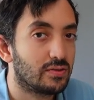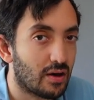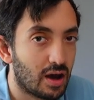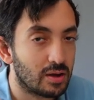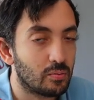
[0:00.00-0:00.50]

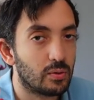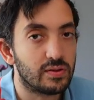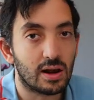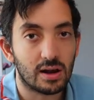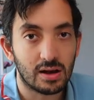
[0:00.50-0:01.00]
time when
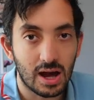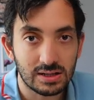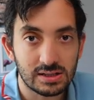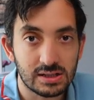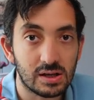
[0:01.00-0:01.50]
the
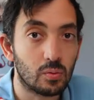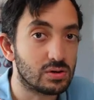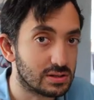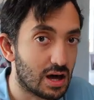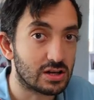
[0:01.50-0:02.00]
entity
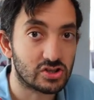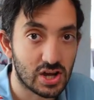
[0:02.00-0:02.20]
was last